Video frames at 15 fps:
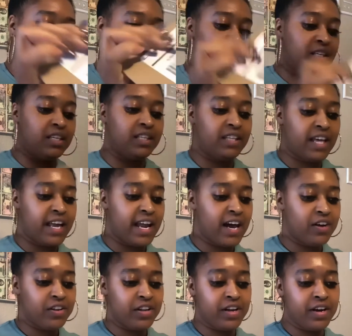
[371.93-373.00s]
get that
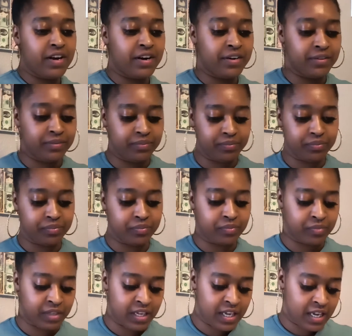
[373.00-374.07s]
out there.
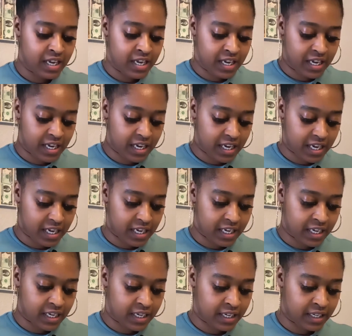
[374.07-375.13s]

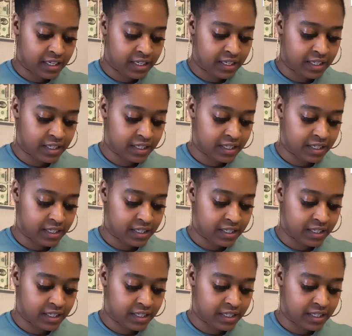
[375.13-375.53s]
And